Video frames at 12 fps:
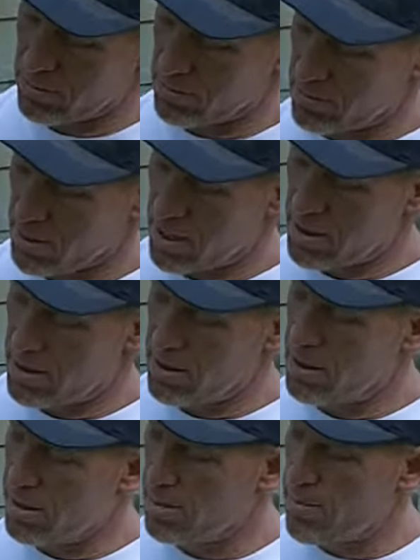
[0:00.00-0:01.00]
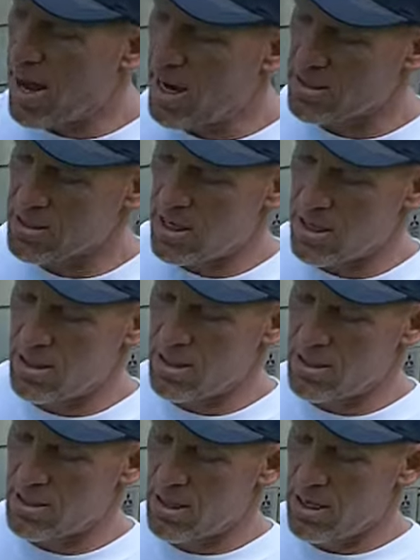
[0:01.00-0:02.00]
We'll try the back side of
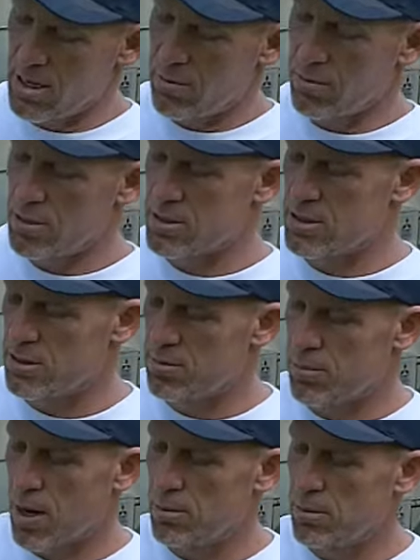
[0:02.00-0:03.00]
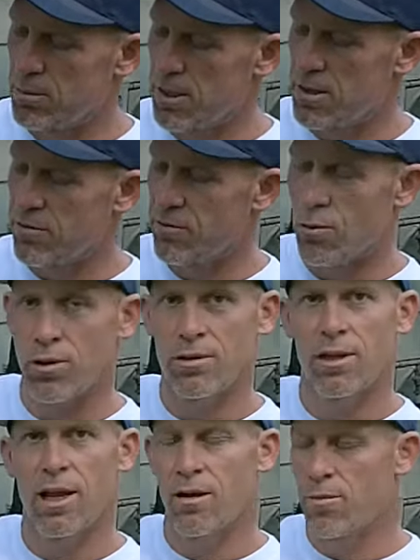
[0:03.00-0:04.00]
this was probably the fourth
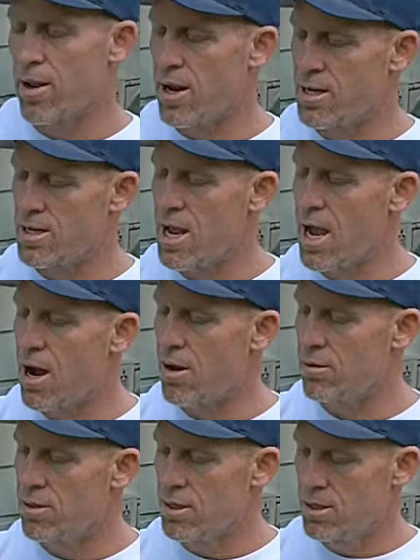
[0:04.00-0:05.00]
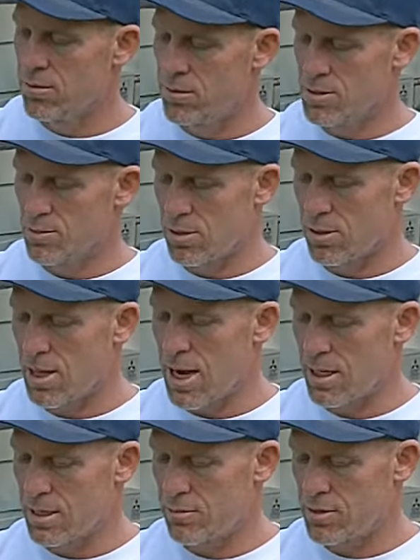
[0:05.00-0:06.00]
layer of paint down, which more than
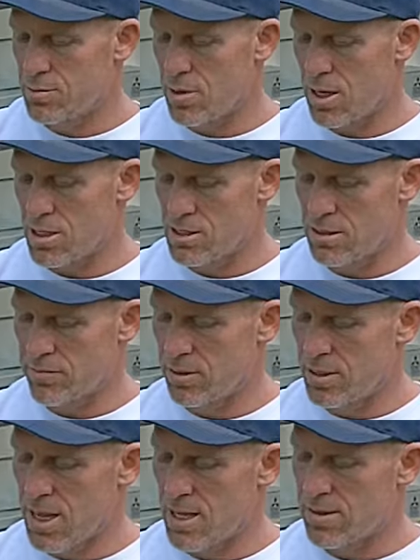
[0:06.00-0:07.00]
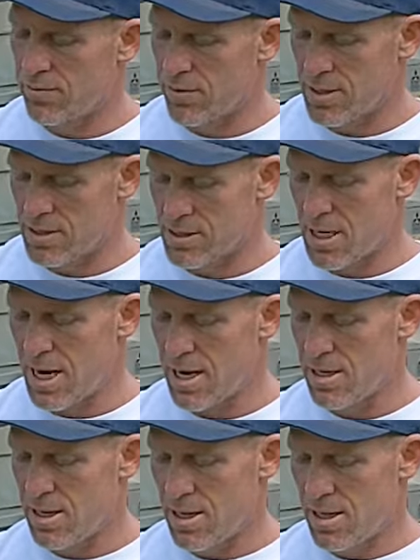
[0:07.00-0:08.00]
likely was positive for lead. The front side,
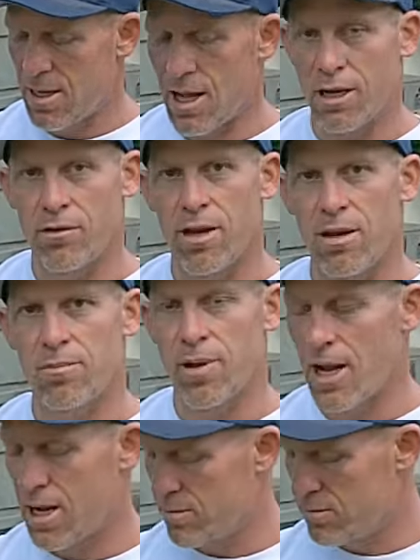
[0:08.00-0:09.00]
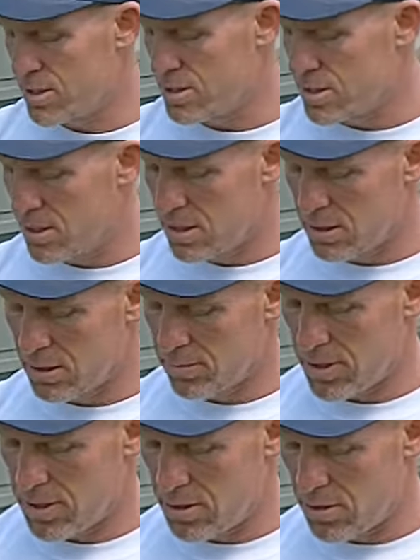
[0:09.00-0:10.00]
that green paint was a little
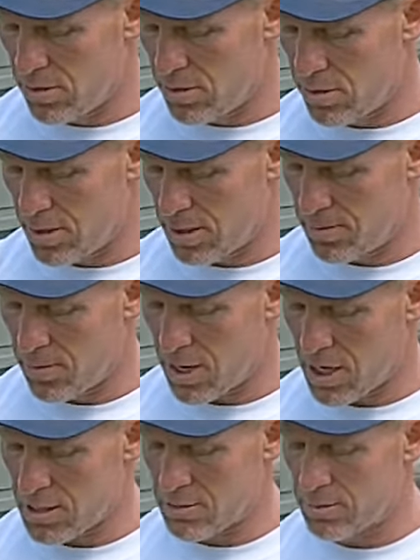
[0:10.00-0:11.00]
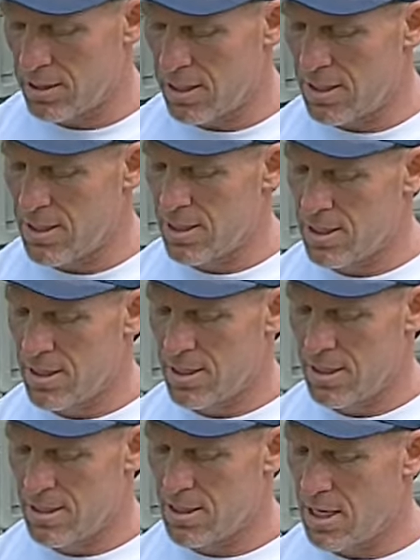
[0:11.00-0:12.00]
bit newer and possibly
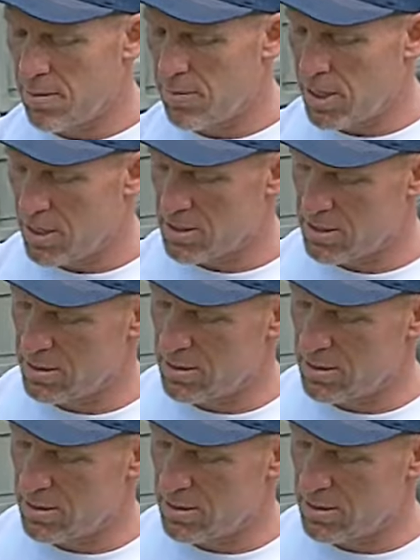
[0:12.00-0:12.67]
is not pos